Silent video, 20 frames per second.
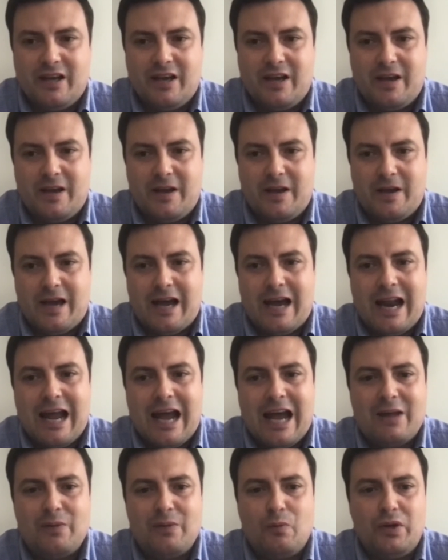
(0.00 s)

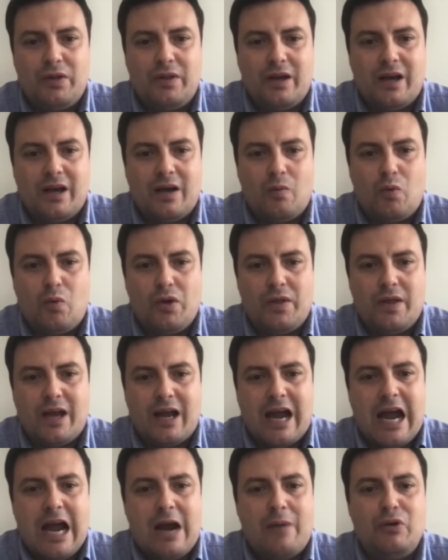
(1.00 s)
aligned with
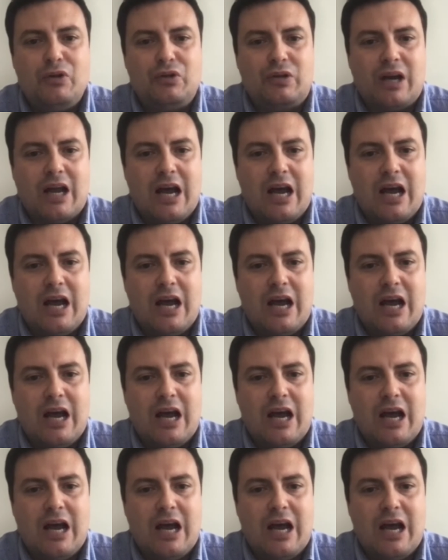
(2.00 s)
the hybrid